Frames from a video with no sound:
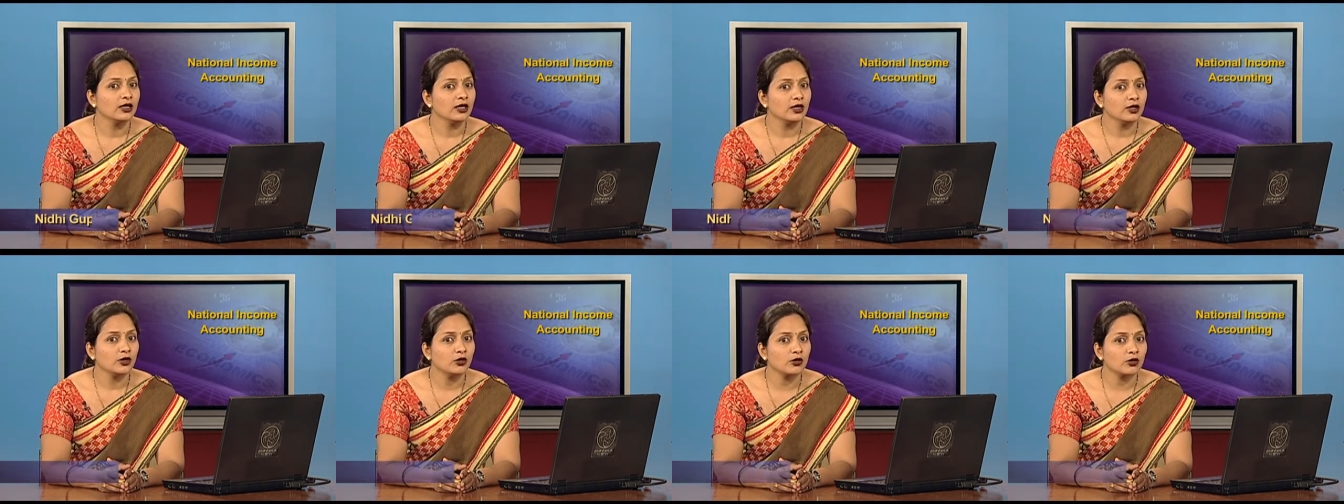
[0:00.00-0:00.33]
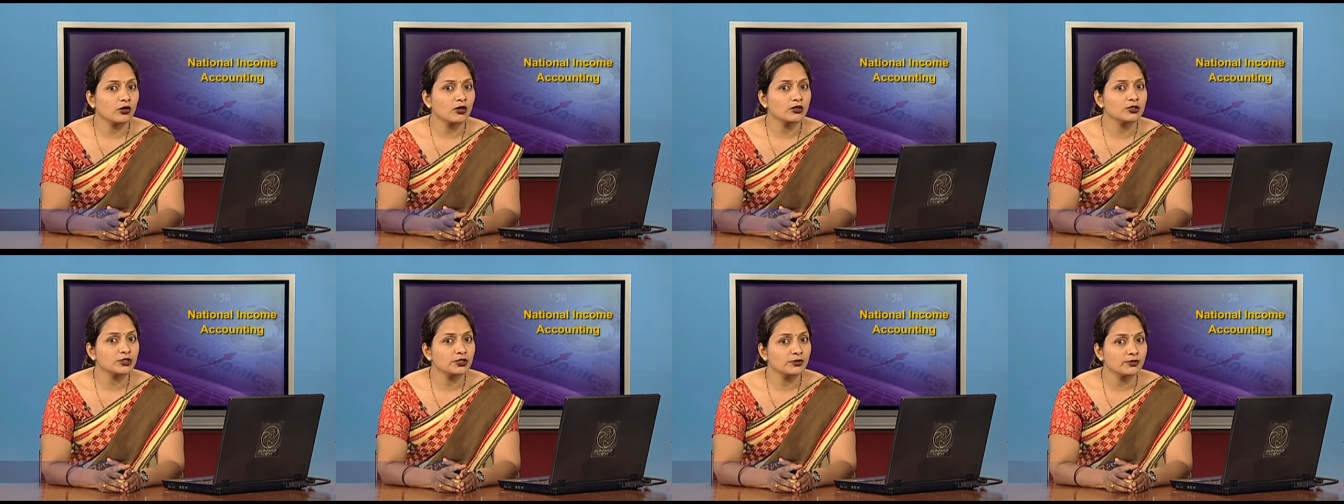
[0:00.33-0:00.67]

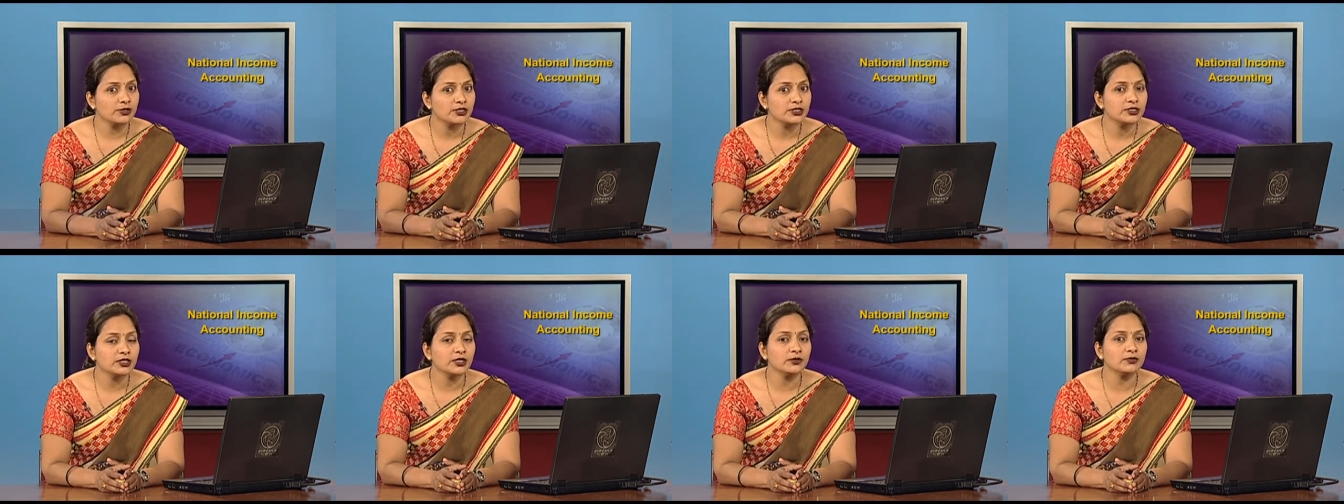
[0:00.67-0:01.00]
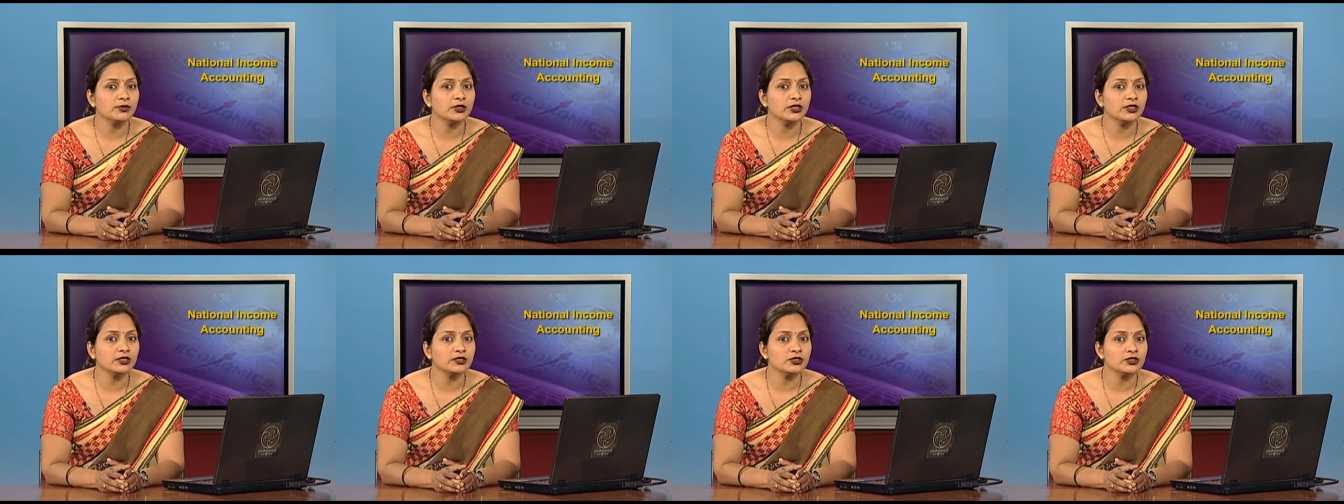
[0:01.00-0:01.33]
gross domestic
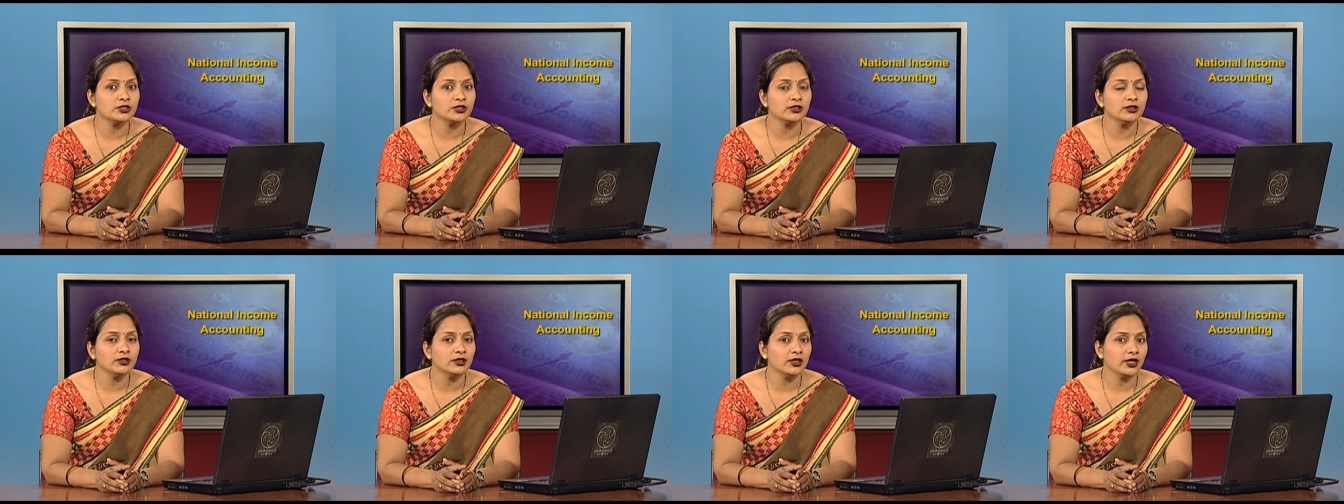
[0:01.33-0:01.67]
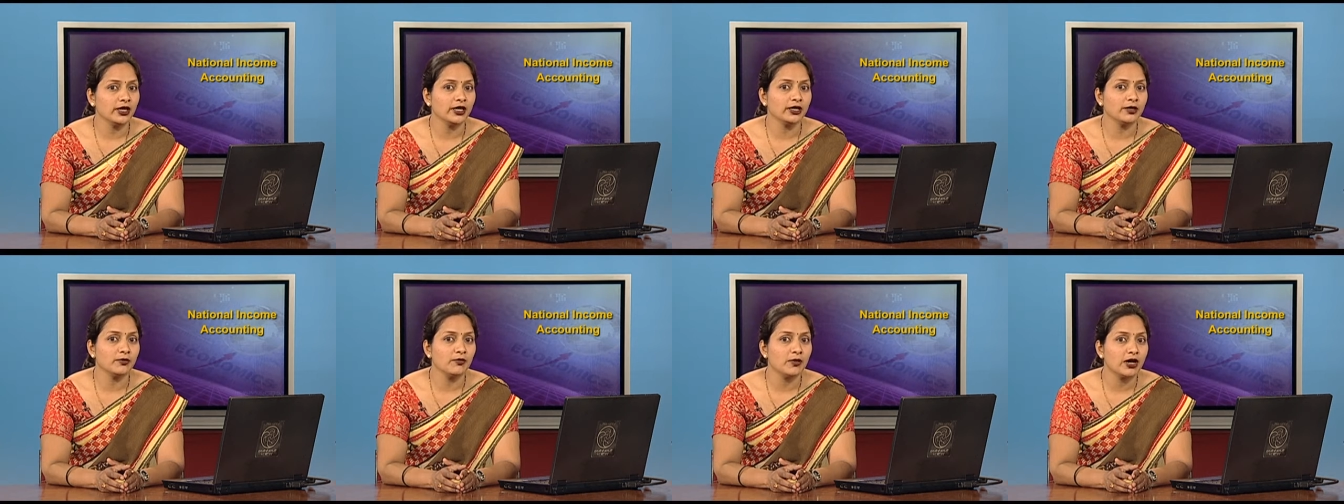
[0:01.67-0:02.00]
production
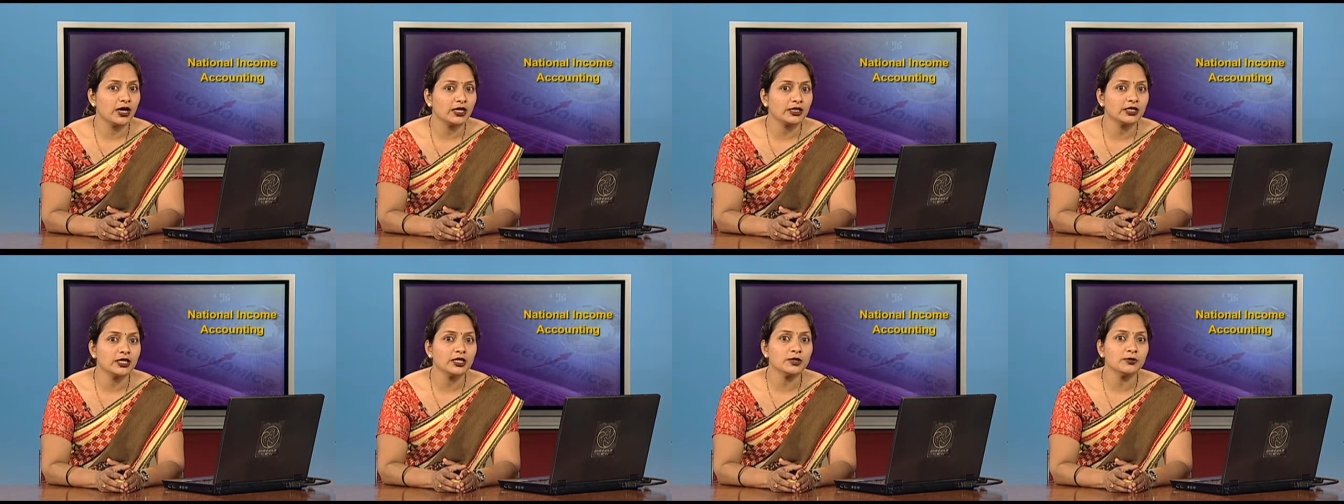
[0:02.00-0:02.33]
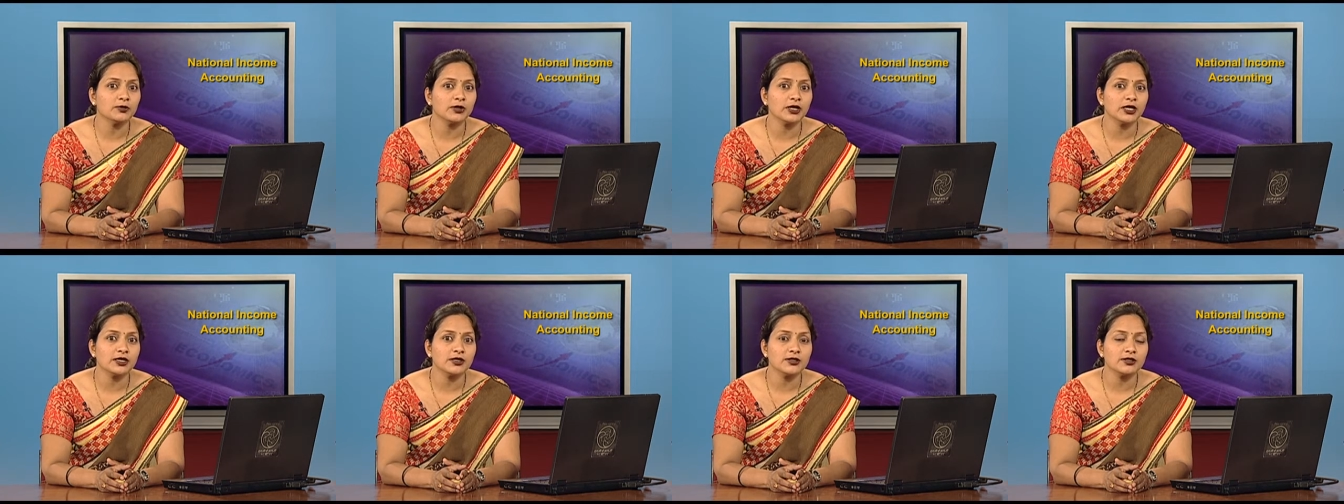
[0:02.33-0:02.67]
at market
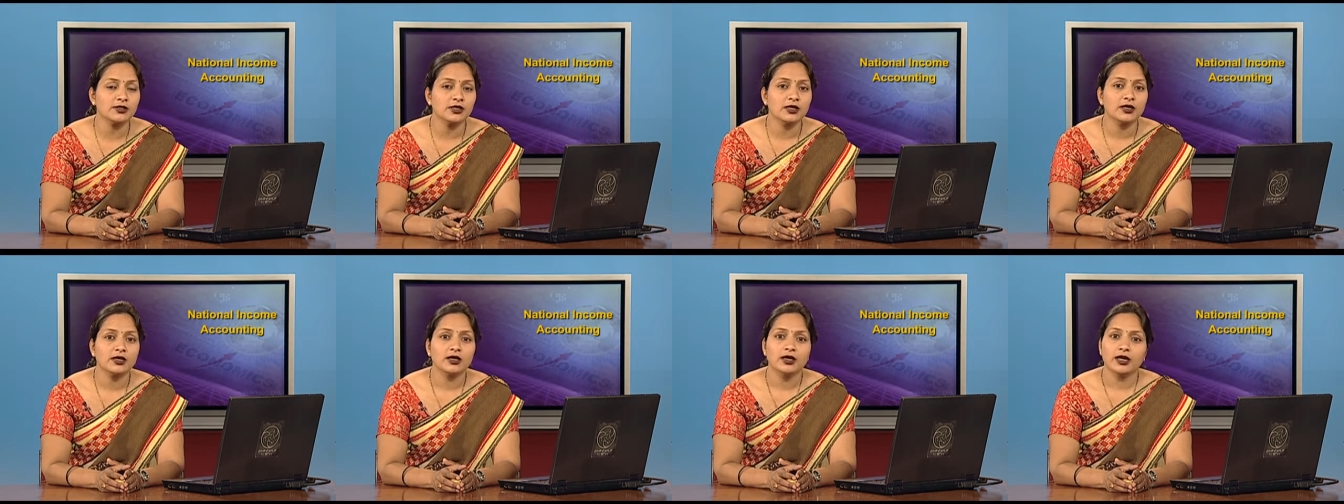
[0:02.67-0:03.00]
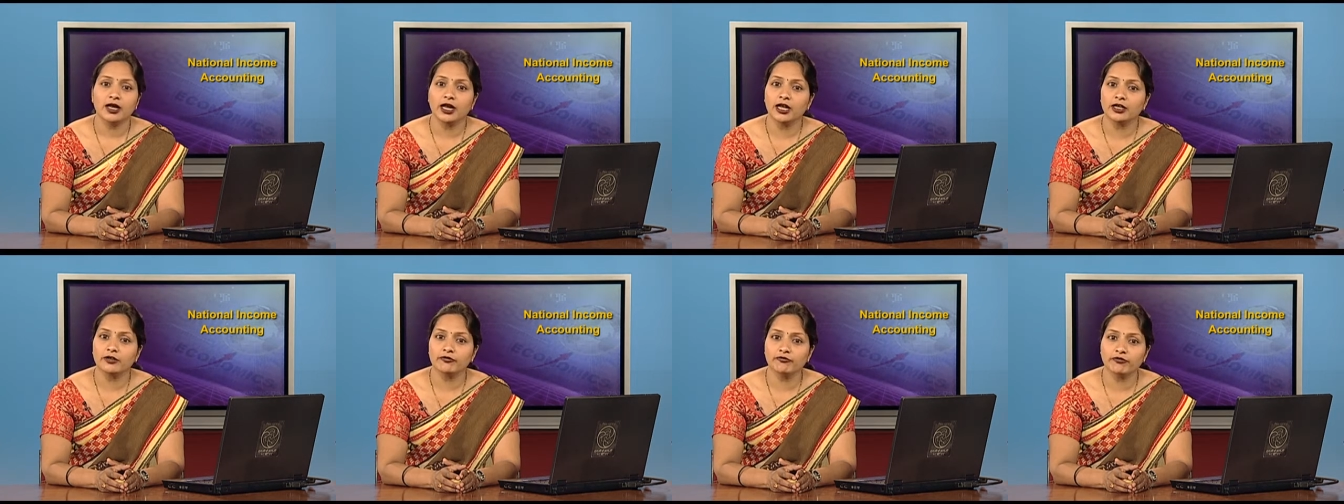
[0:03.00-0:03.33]
price,
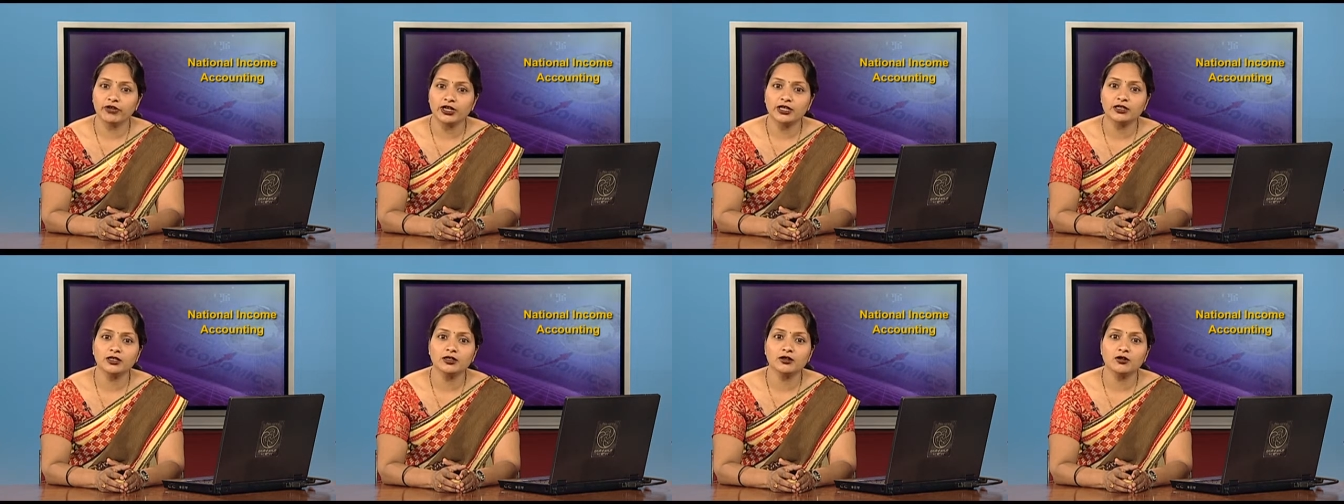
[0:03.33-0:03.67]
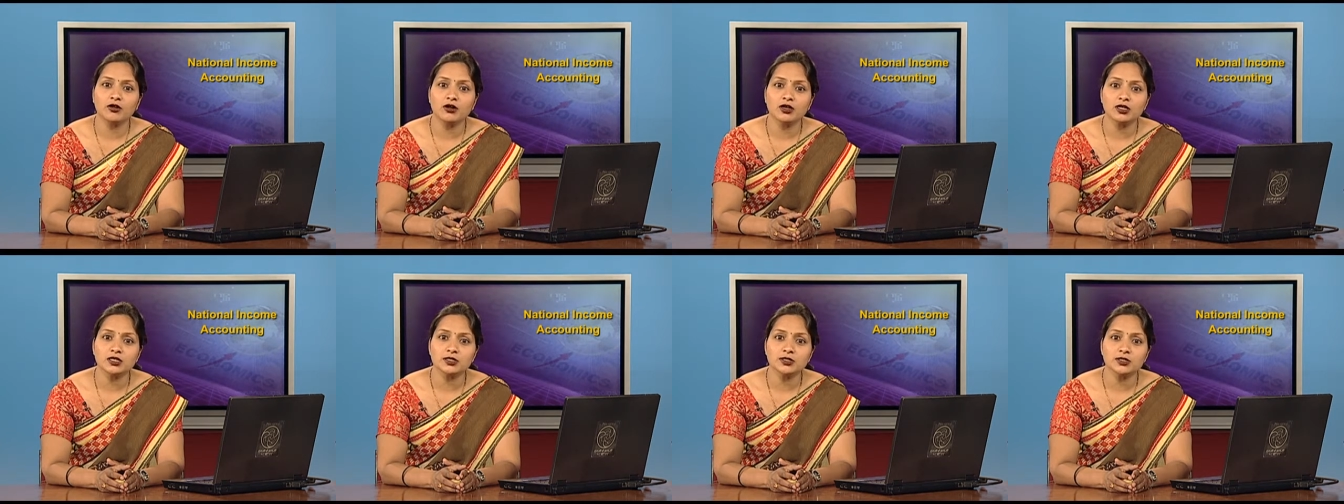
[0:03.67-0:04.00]
at factor
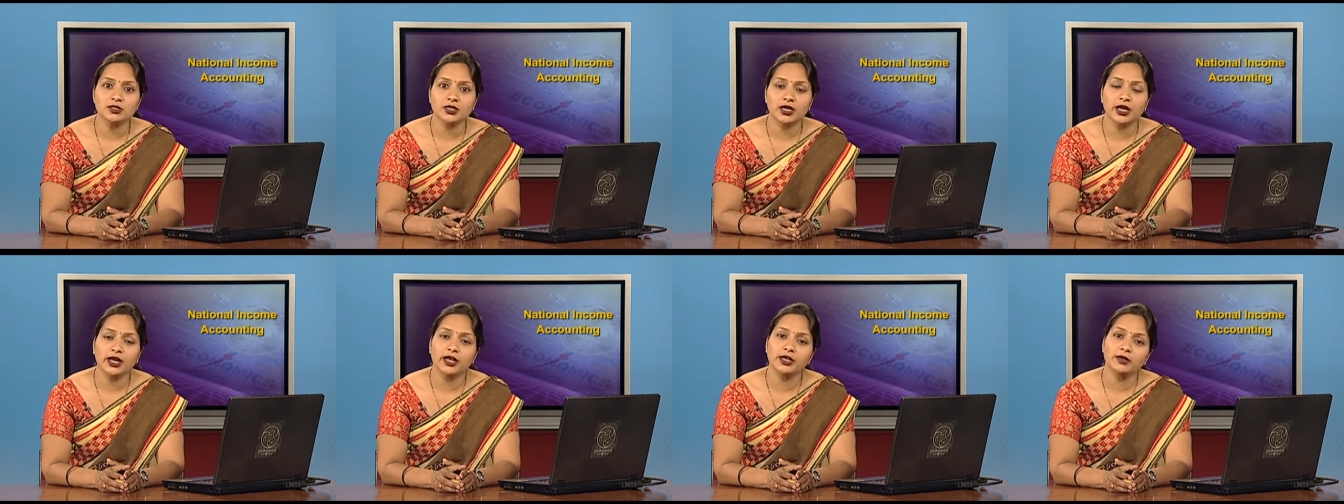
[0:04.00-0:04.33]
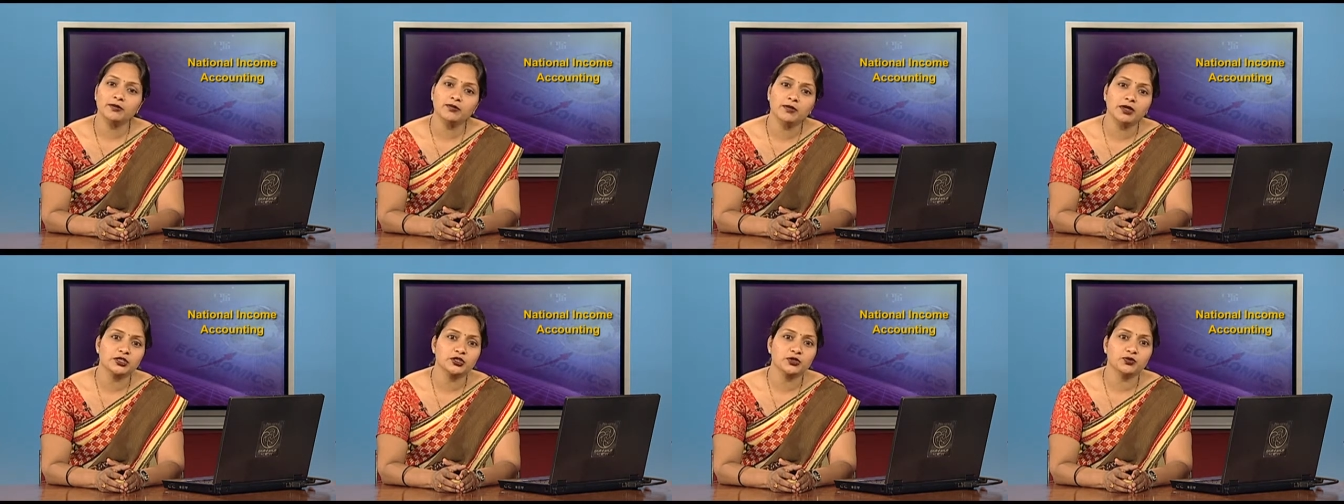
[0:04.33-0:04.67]
cost and
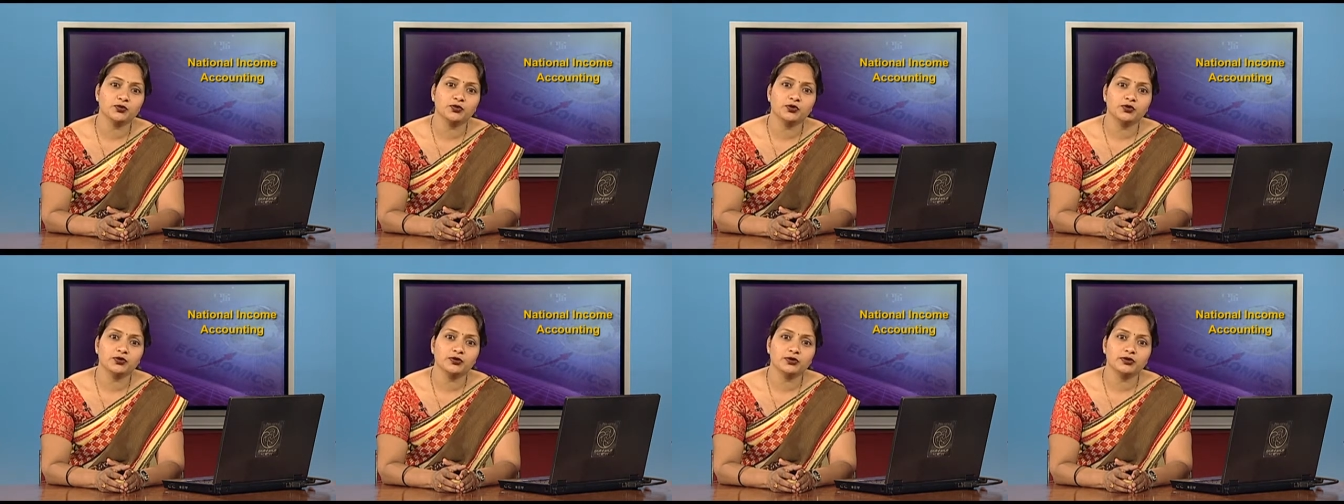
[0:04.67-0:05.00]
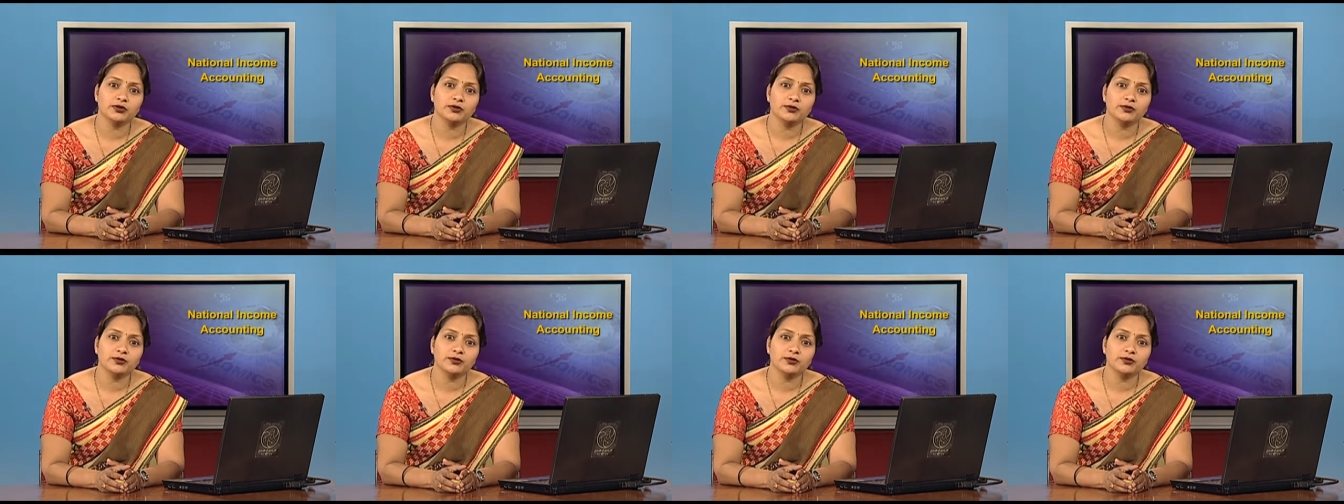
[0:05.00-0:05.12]
much more.